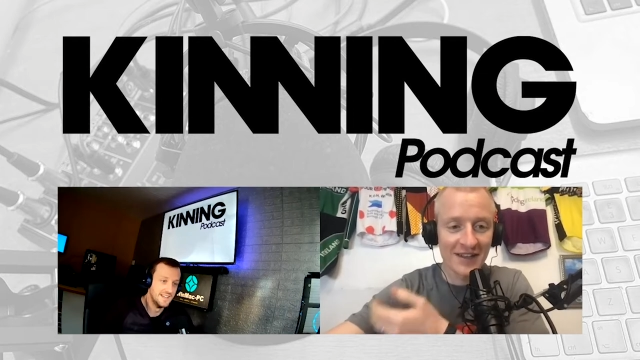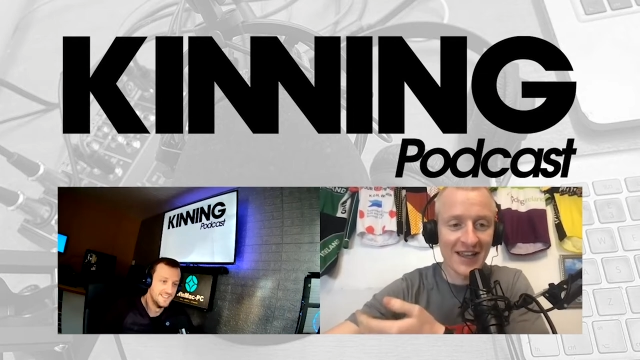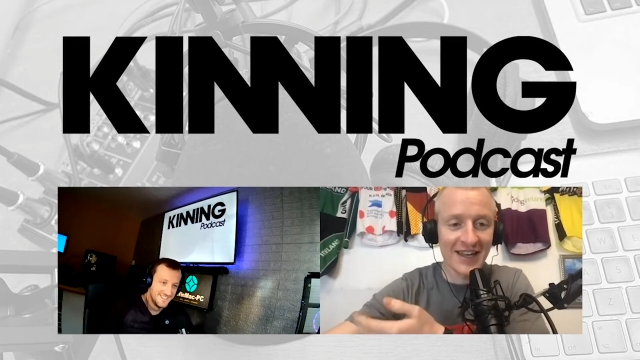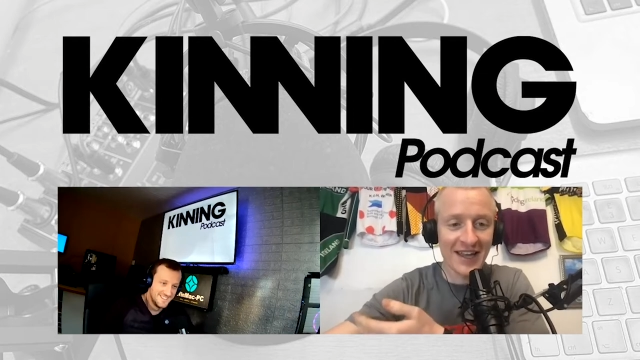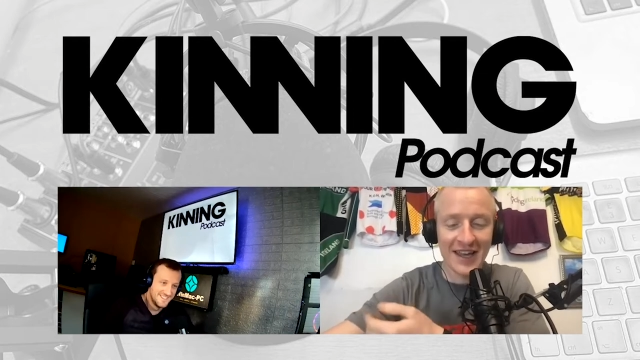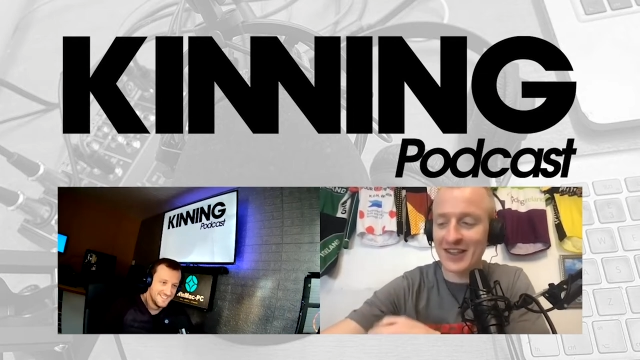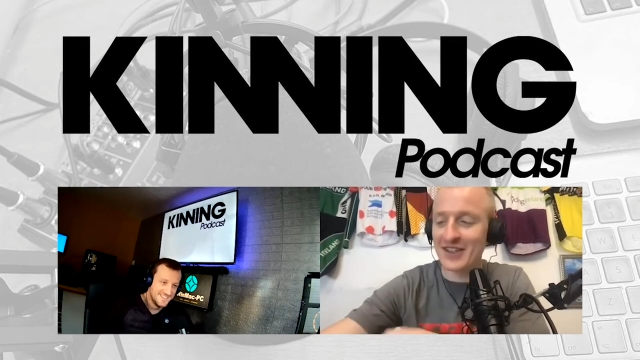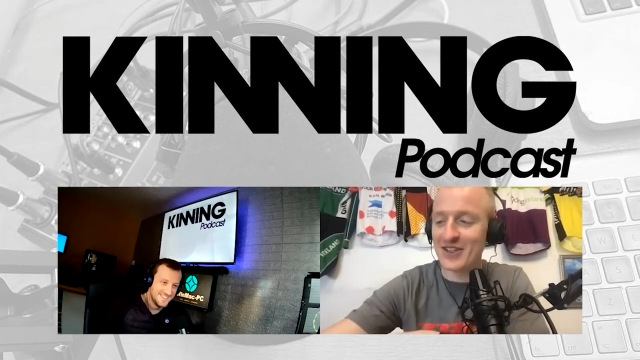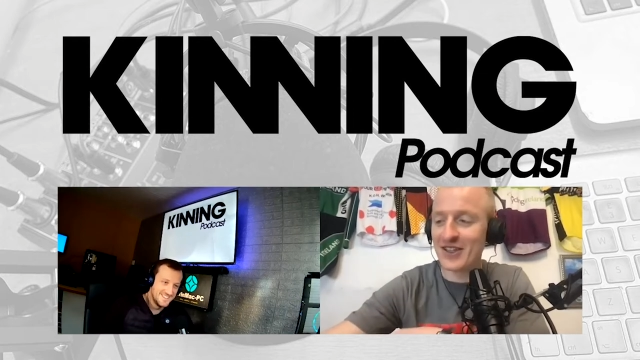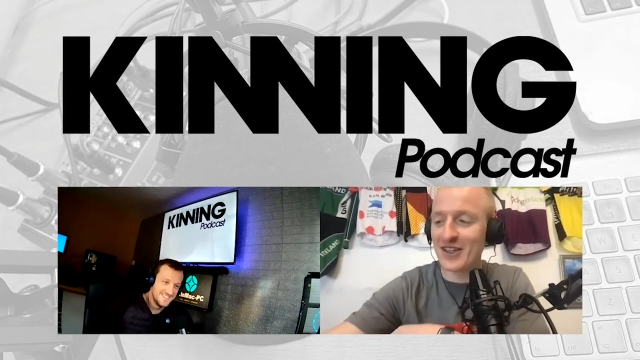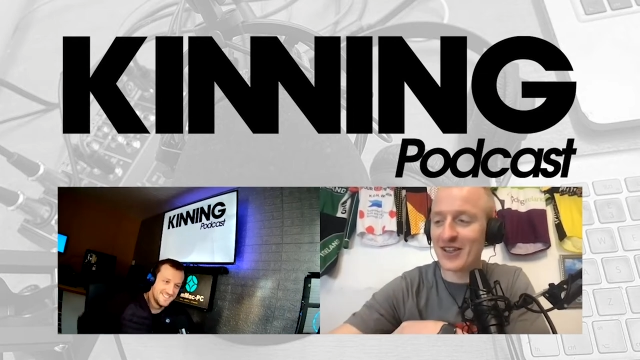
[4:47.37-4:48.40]
aka the,
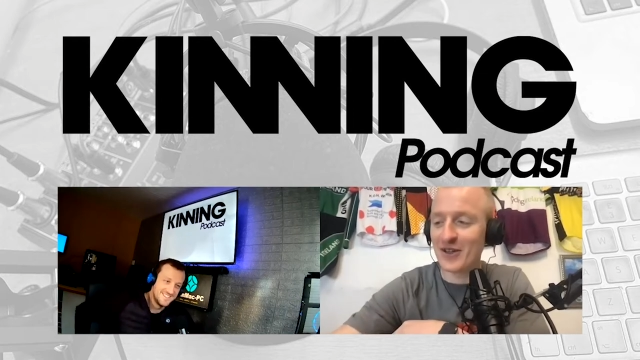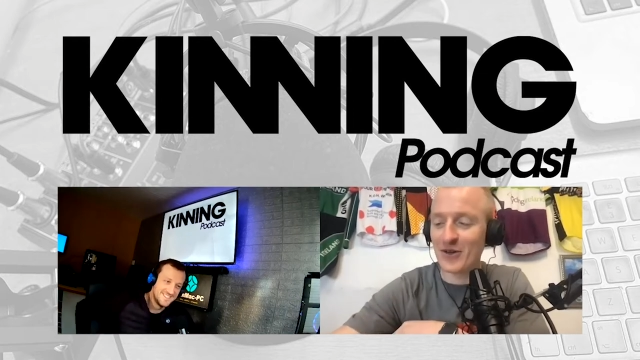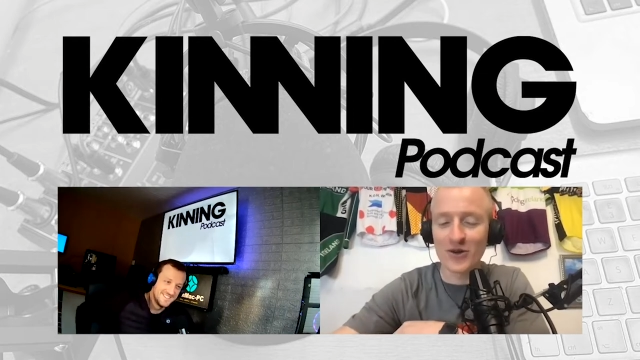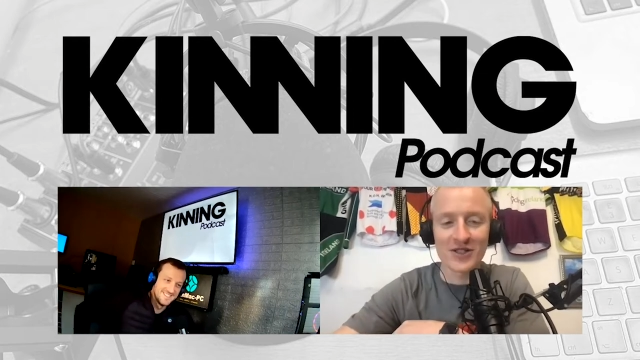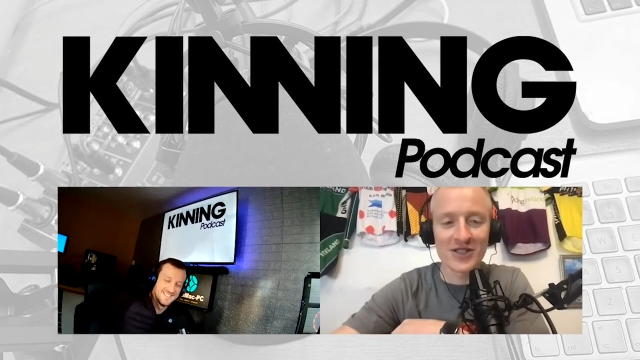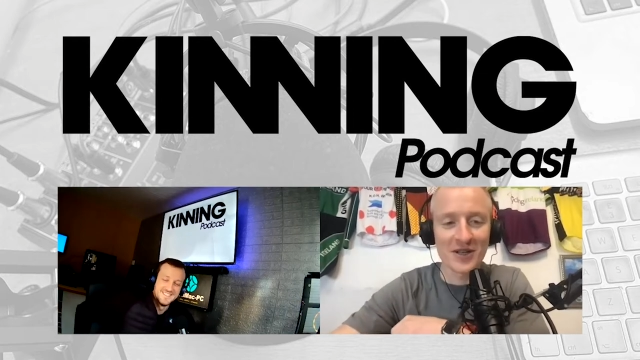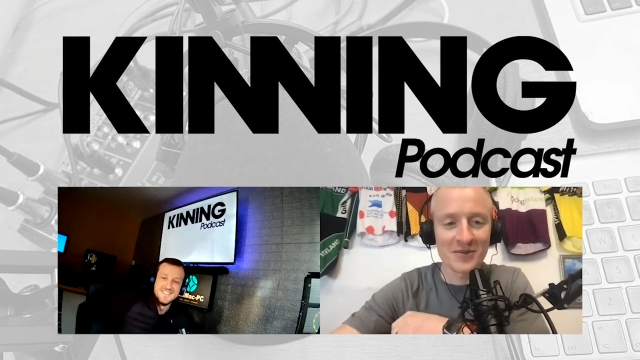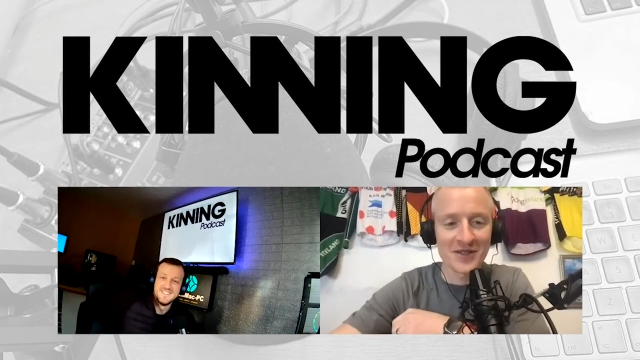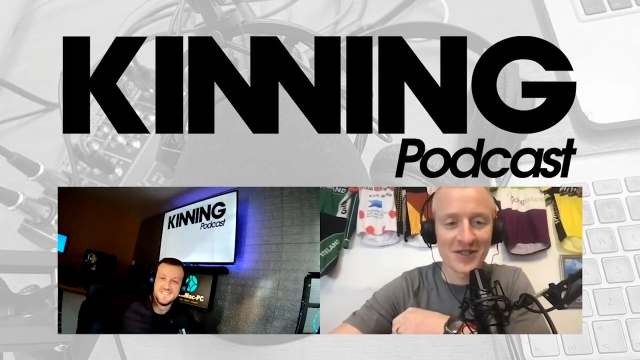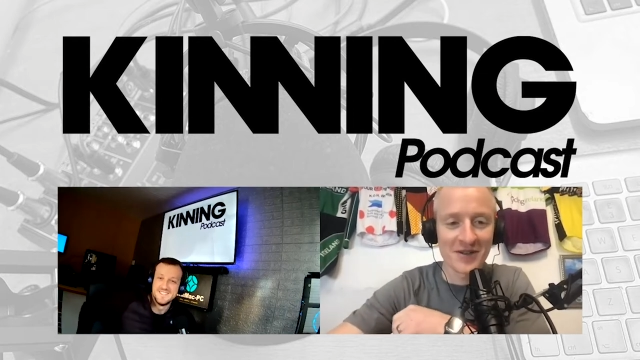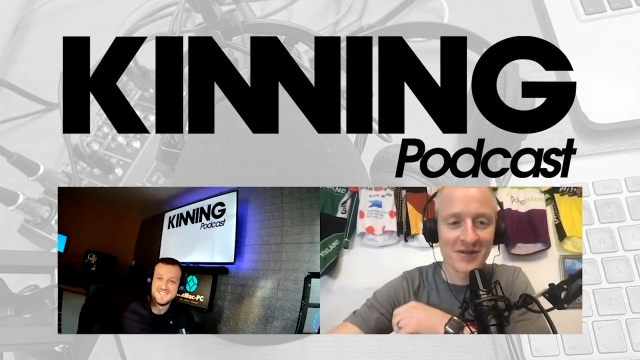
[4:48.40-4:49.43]
the, the cross
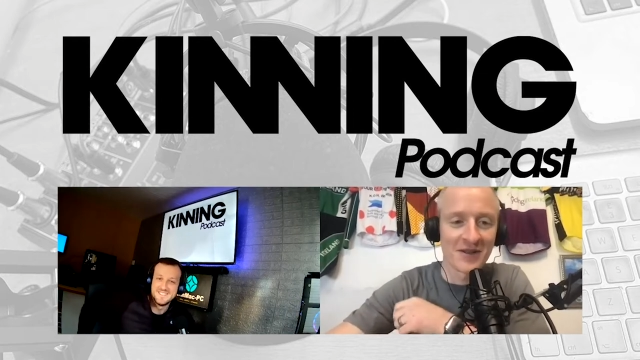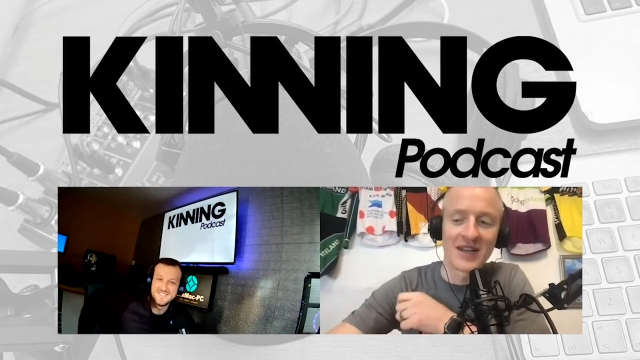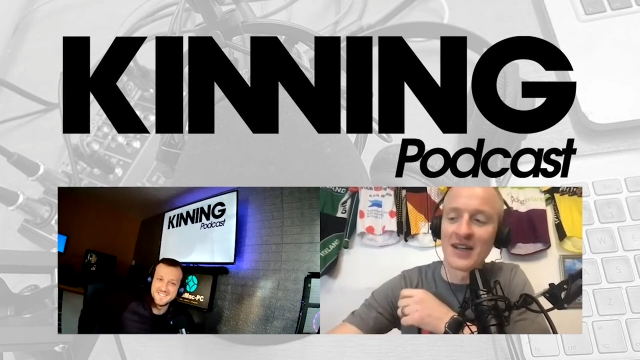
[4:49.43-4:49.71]
jumps, you know.